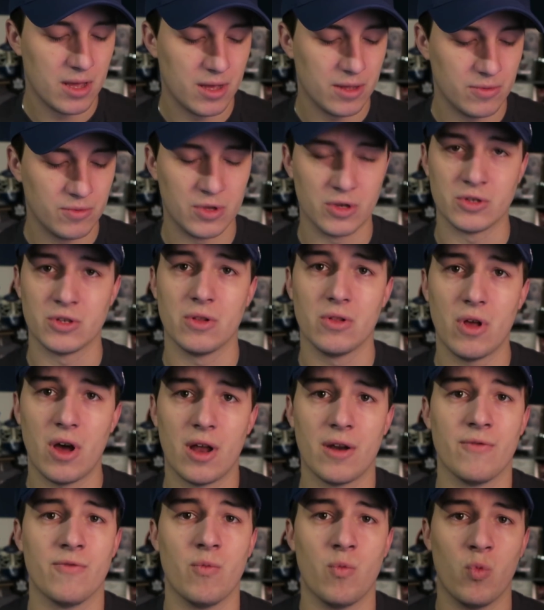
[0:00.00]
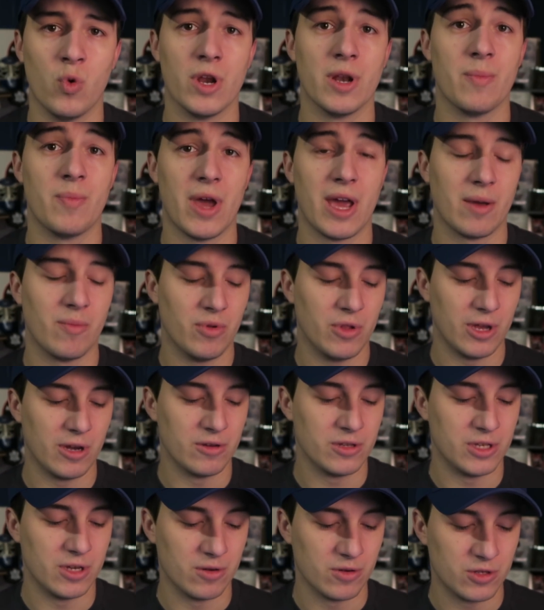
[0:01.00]
there's a lot of Winnipeg
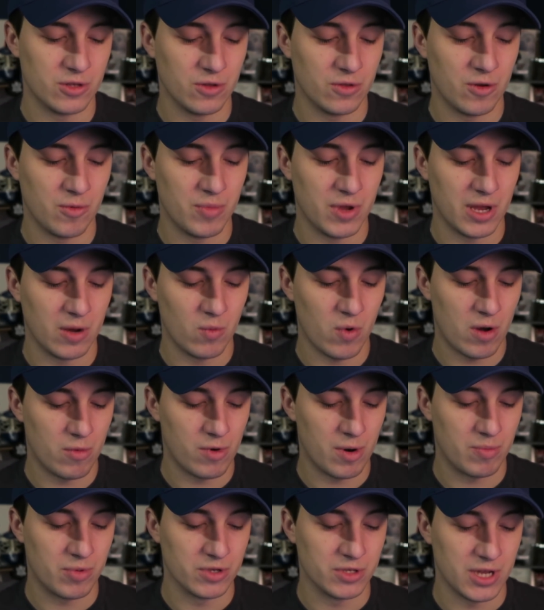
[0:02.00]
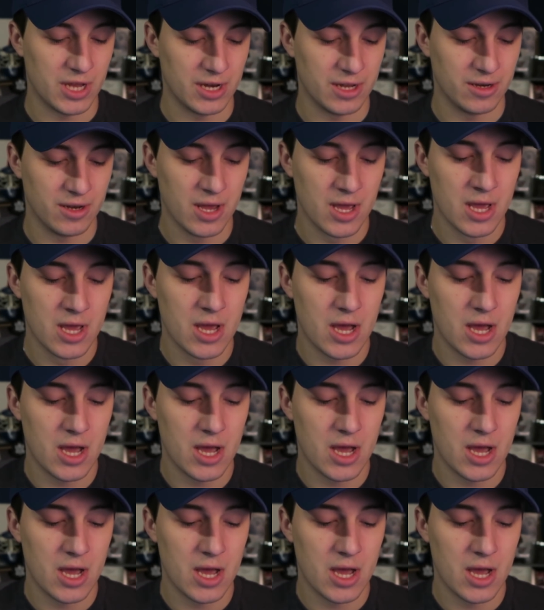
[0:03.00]
players here, so they're being well-represented.